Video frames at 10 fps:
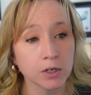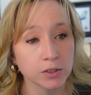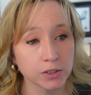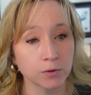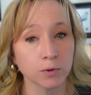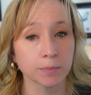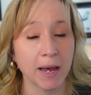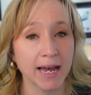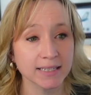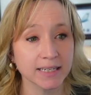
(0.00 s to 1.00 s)
So we're
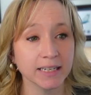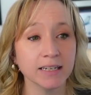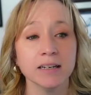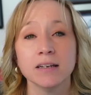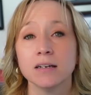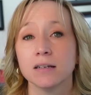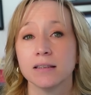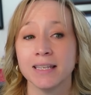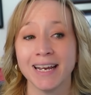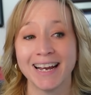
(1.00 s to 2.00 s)
passing it
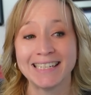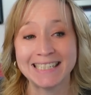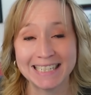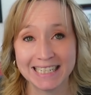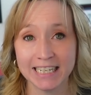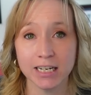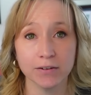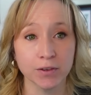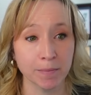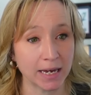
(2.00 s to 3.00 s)
the ID of
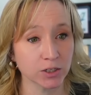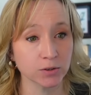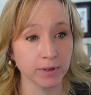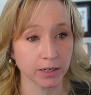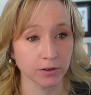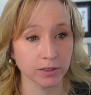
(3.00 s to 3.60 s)
the master record,